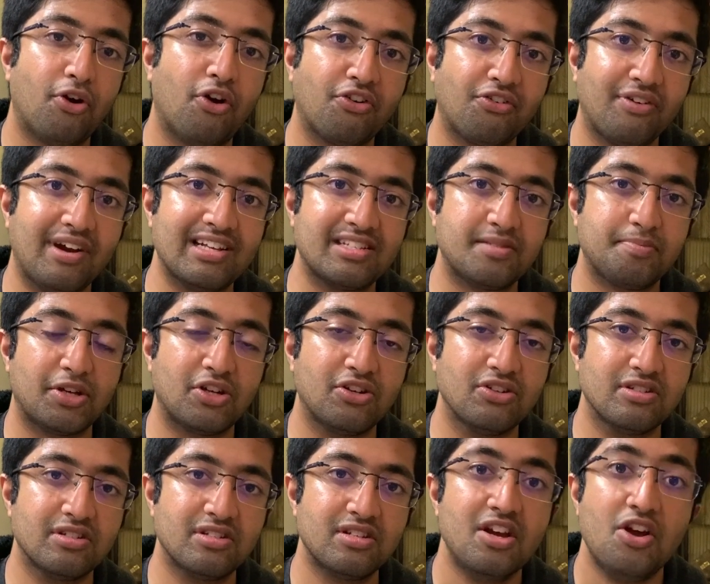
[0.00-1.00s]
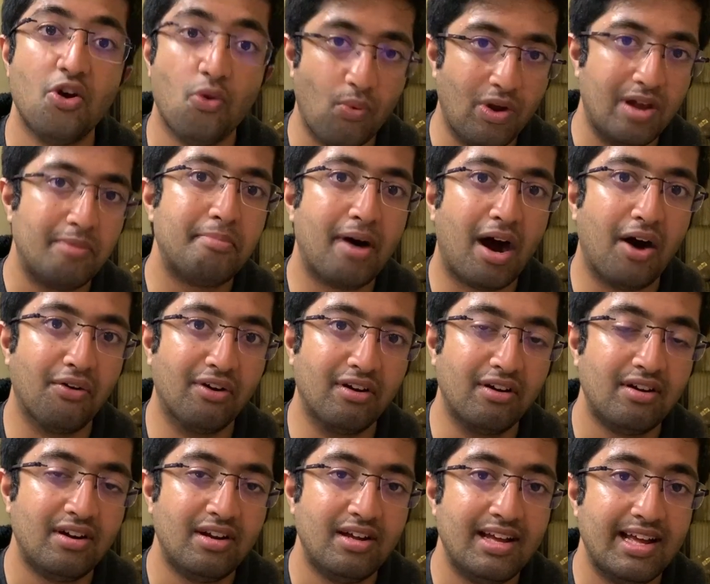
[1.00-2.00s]
progress because
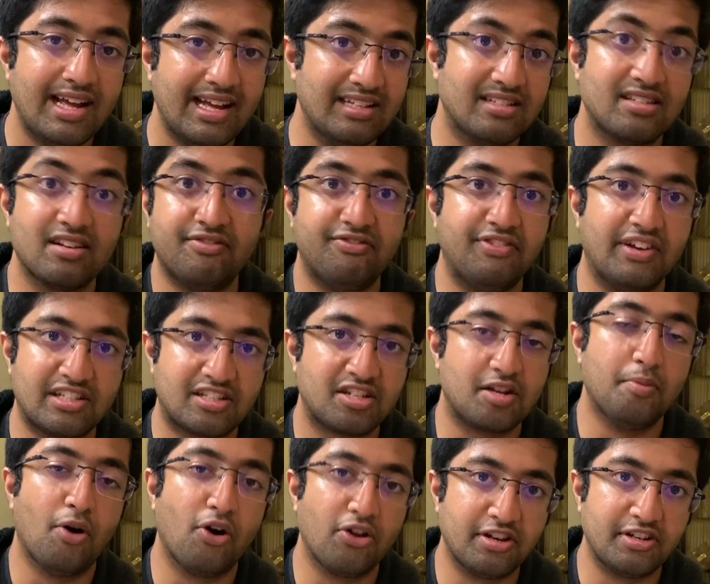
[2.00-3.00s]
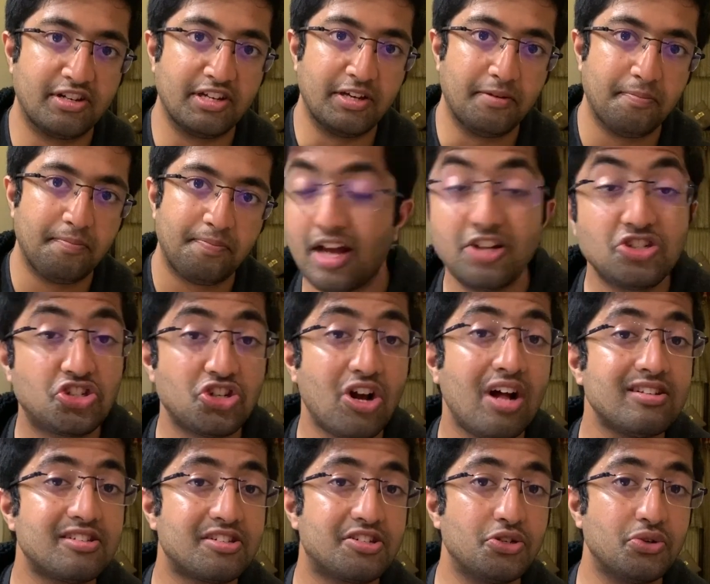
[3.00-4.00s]
willpower is a fixed commodity. And
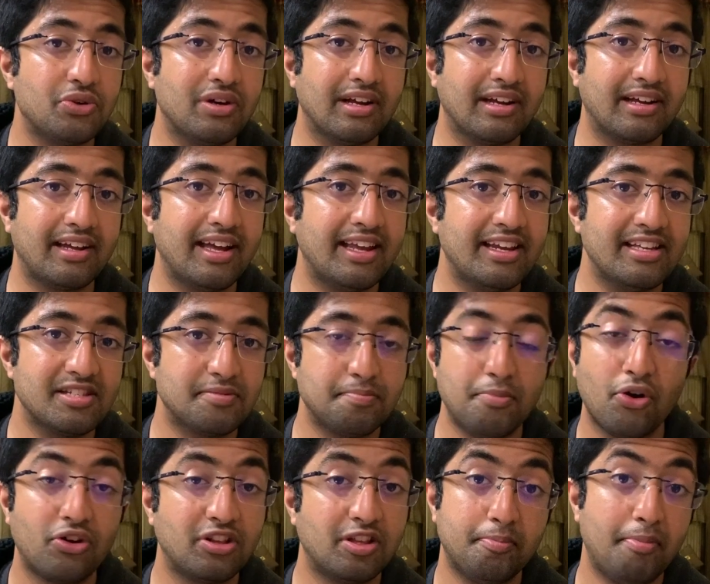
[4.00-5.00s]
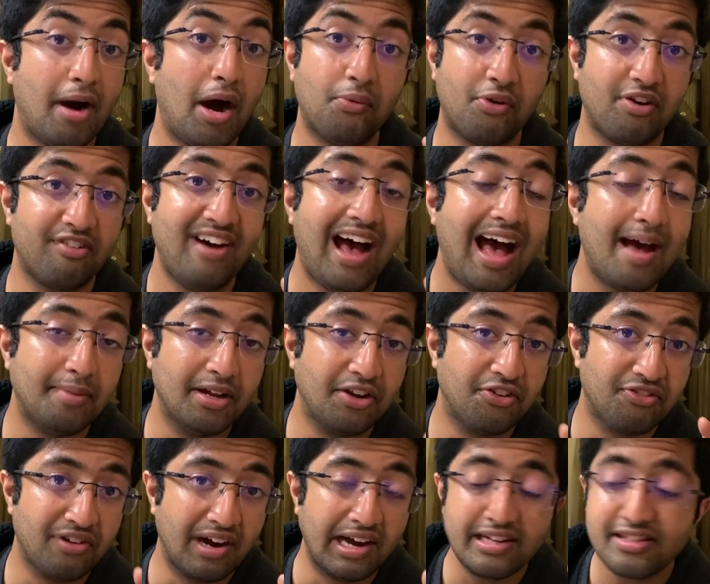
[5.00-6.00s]
Charles Duhigg, in his book The Power of
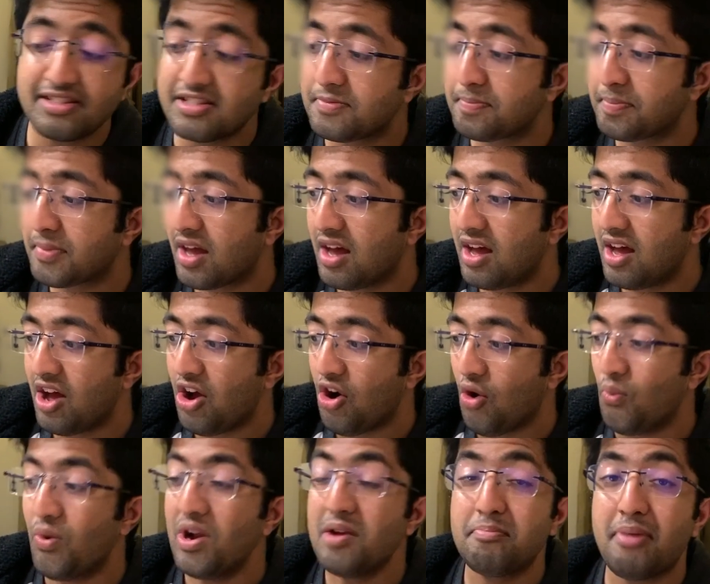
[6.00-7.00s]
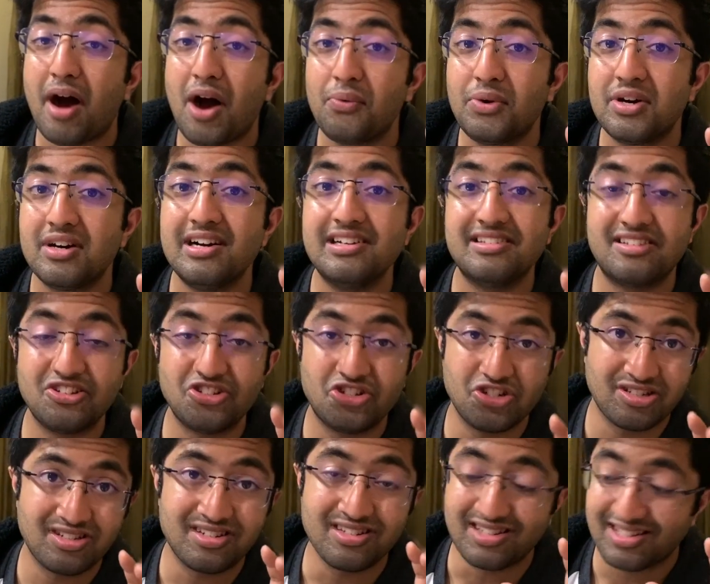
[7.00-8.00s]
Habit, writes, "Willpower isn't
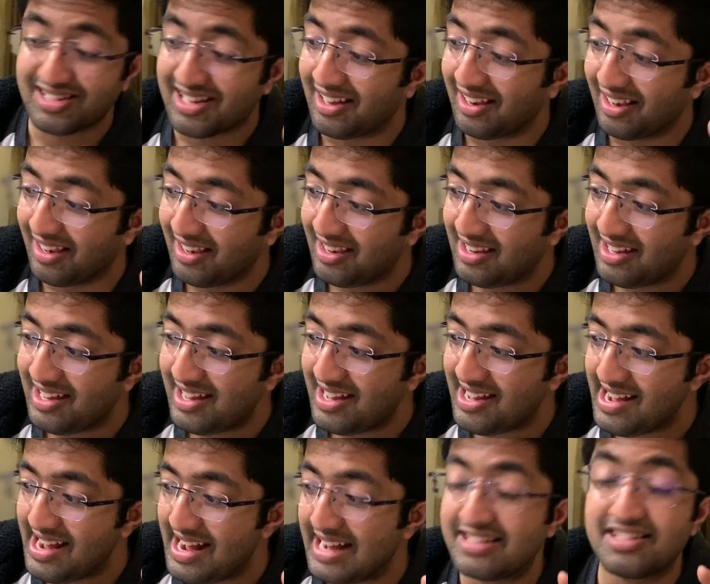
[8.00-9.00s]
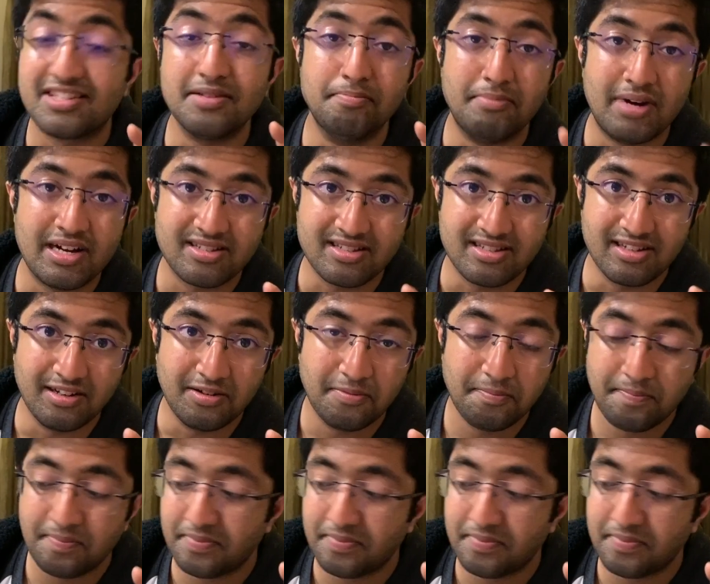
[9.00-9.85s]
just a skill, it's a muscle.